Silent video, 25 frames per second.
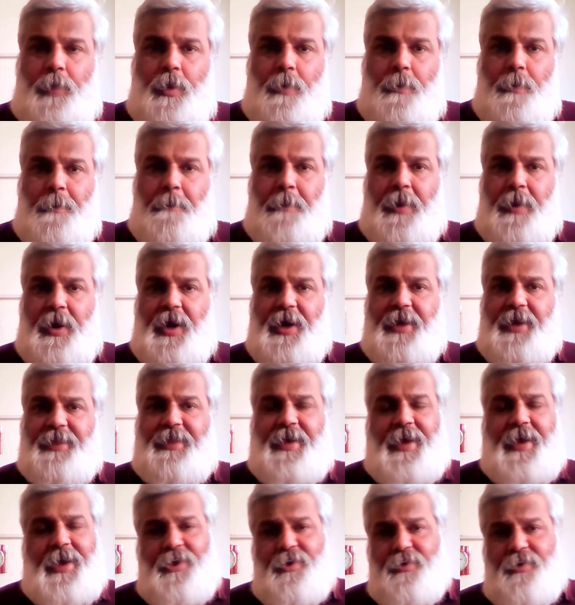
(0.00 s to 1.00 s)
By
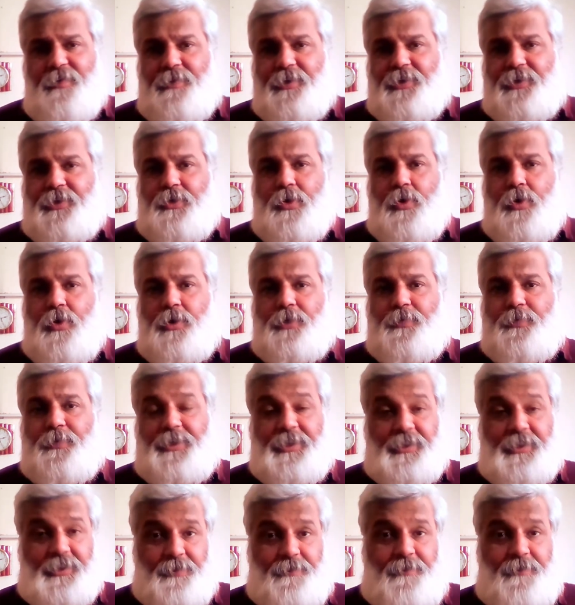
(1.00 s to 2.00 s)
the end of this course,
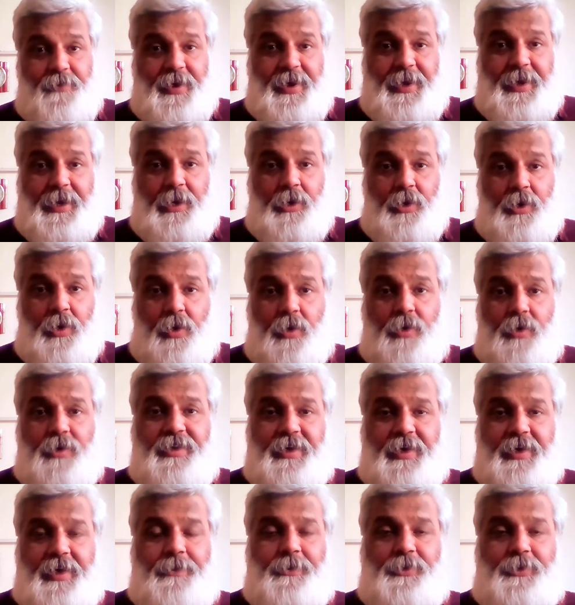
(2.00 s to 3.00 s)
which is a very long
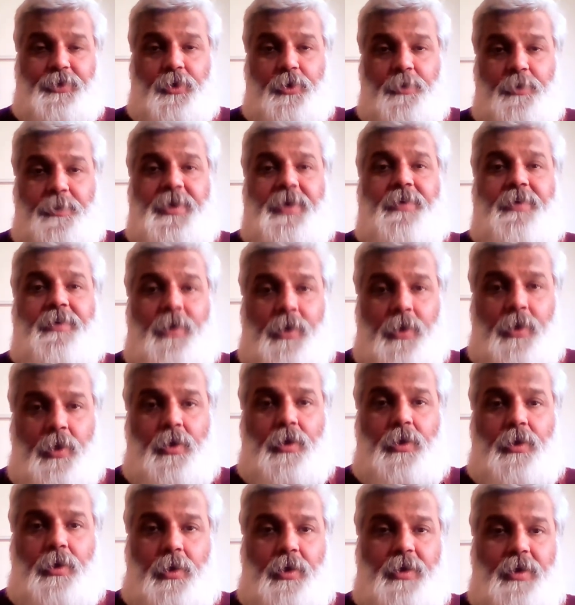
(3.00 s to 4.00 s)
time, it's going to be a
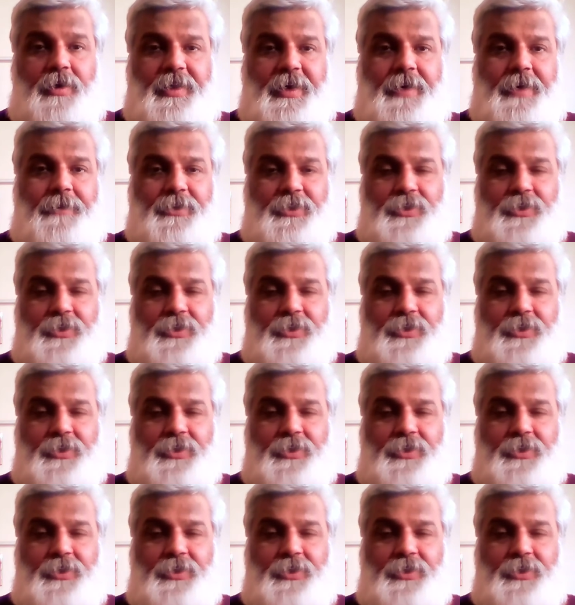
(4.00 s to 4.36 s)
long time.